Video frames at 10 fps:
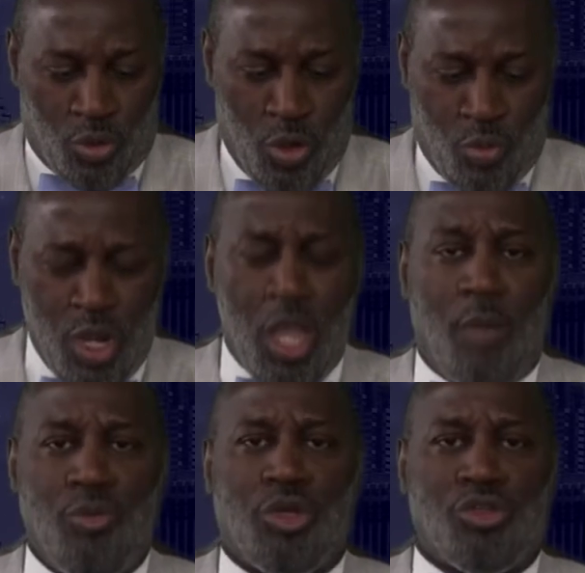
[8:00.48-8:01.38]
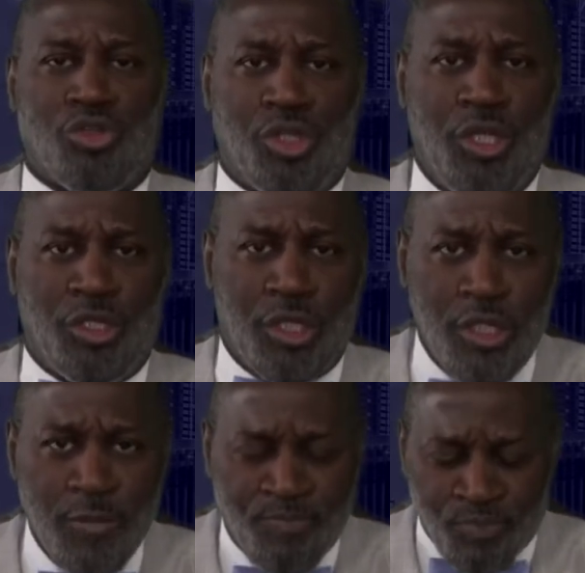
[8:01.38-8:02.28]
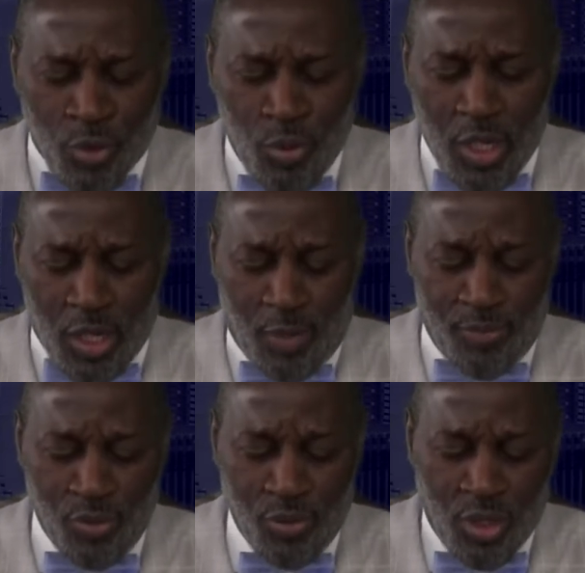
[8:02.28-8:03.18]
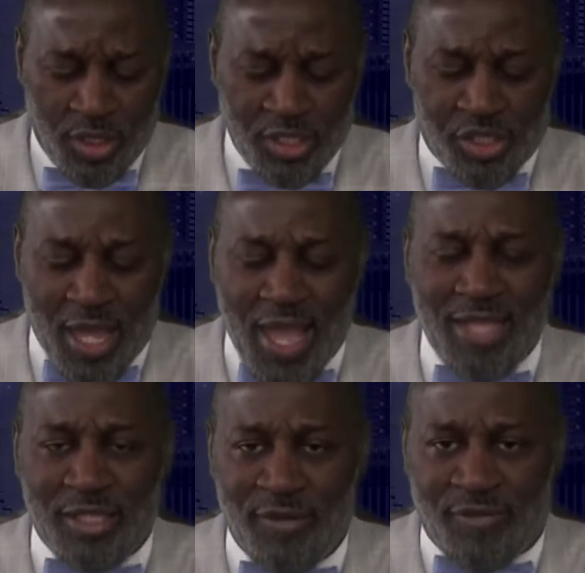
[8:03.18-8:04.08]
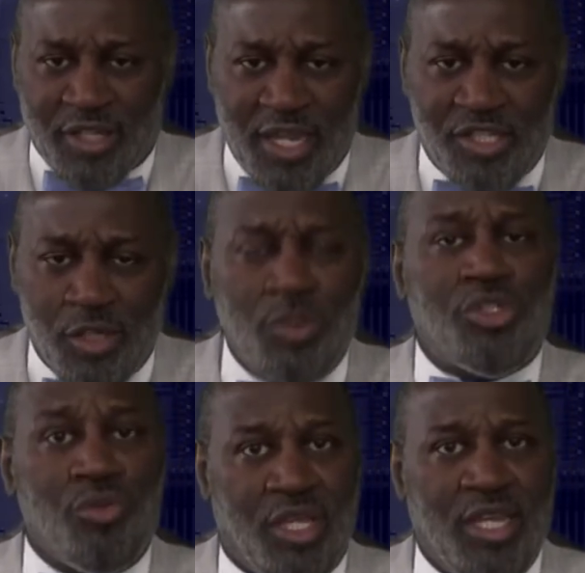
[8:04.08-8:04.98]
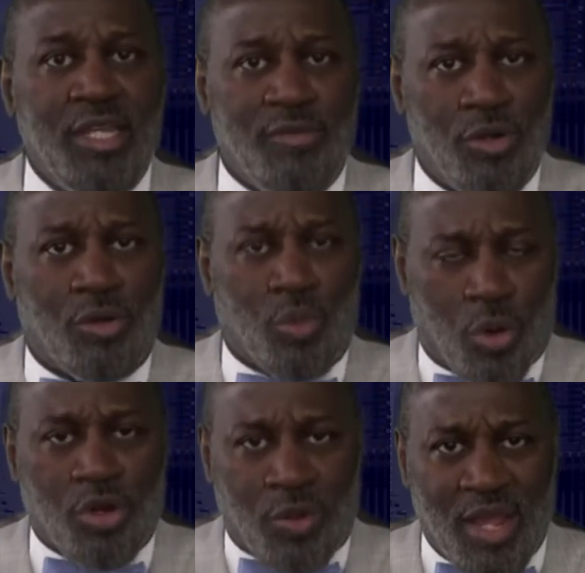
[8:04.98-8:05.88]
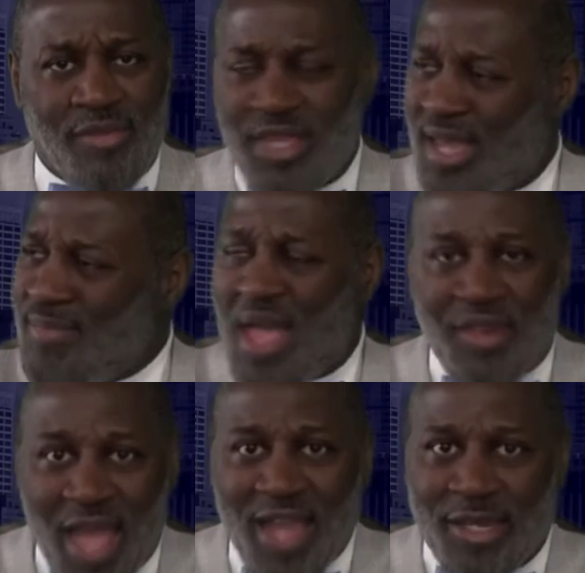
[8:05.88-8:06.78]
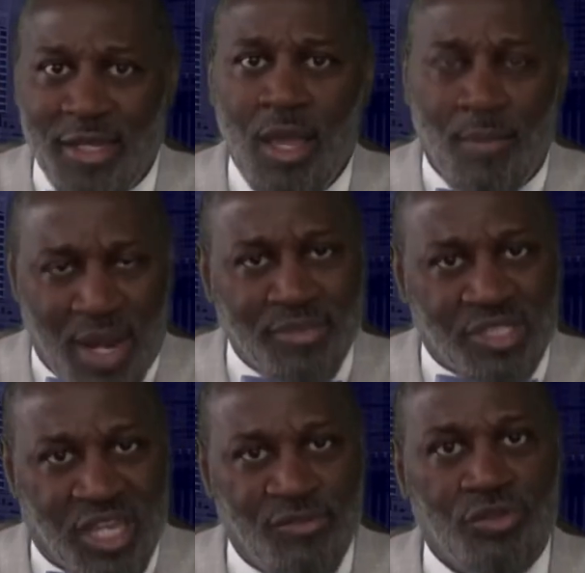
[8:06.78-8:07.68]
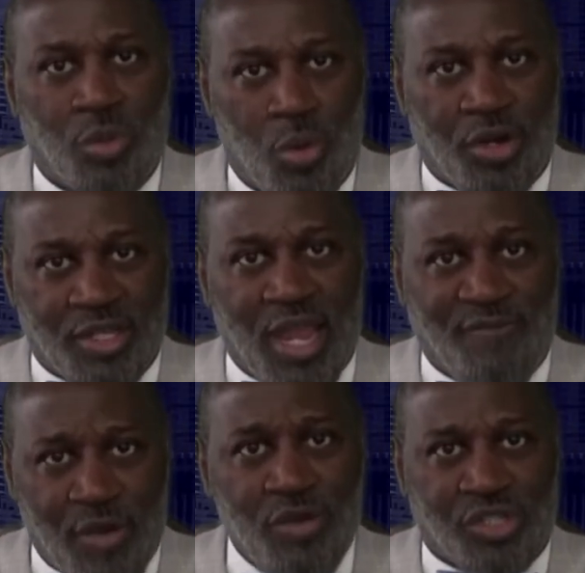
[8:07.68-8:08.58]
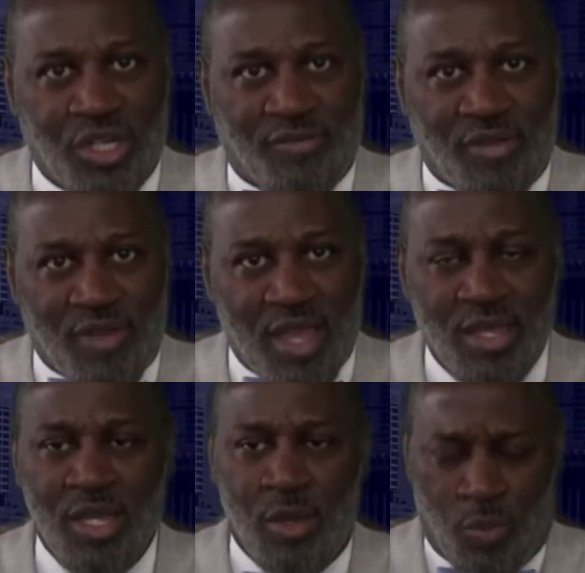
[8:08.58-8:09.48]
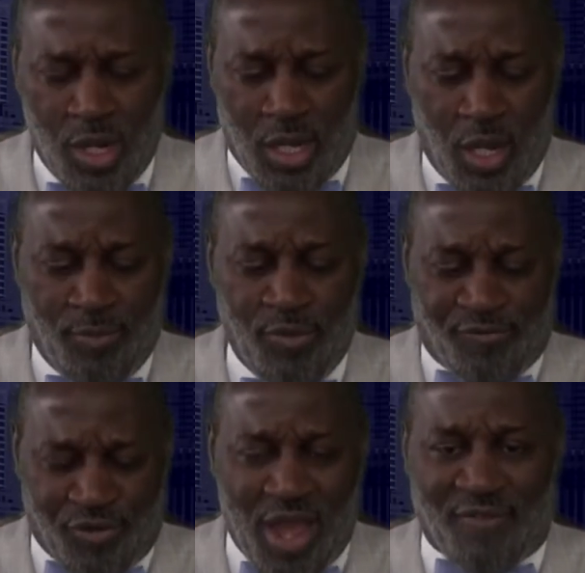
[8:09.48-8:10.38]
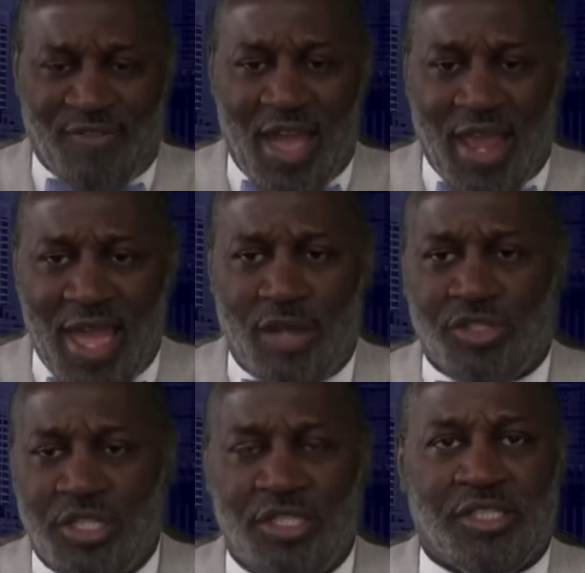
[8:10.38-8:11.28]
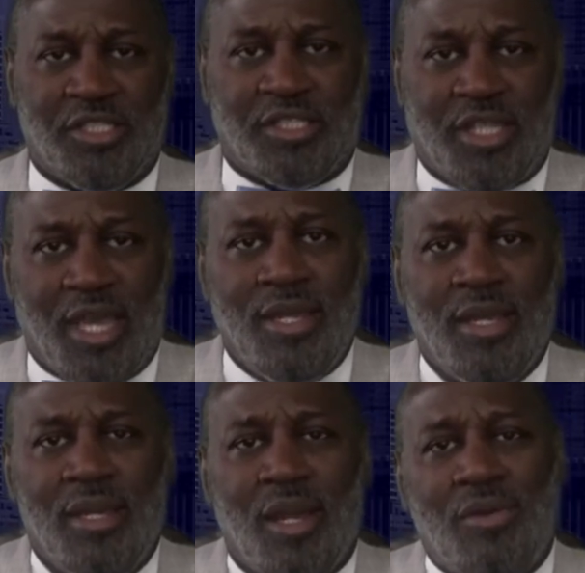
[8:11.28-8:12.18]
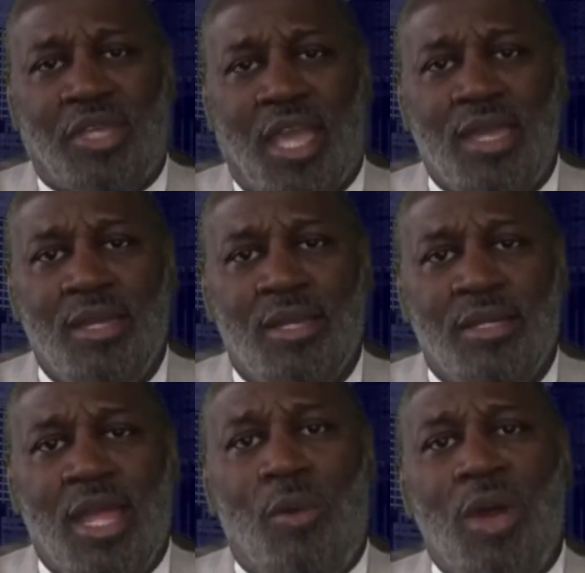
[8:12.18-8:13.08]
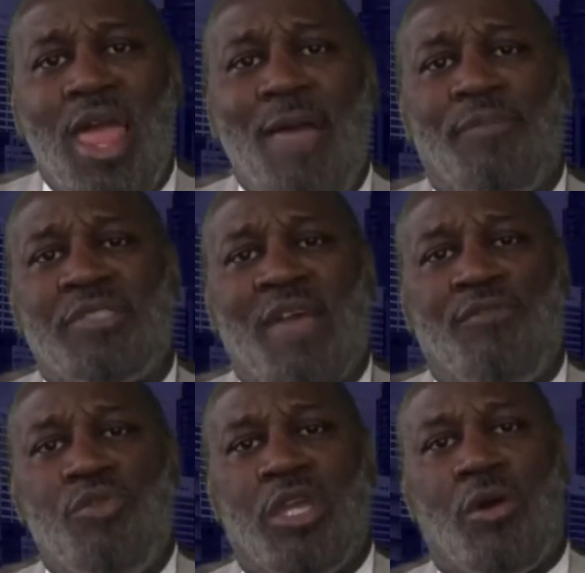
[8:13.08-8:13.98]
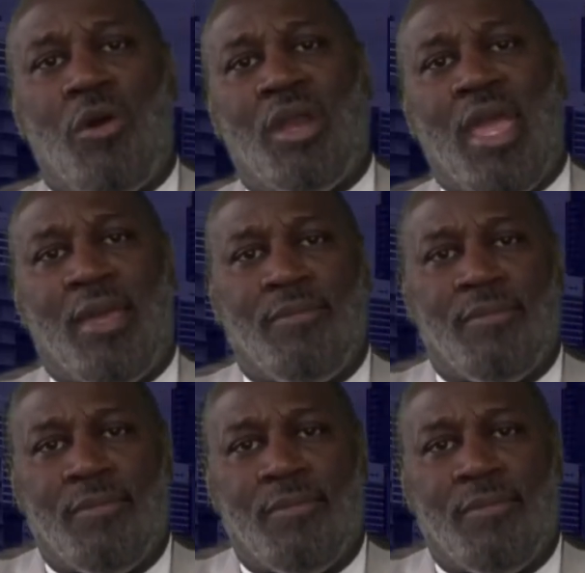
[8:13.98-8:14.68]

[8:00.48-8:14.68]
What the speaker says: Oh, we'll help you get your GED. We'll help you get your identification, what you need, to work and everything. I'm not knocking it, but I'm just giving you the watered down version of it, right? We'll help you try to find housing, this, and that. Okay, now what happens after you get all that?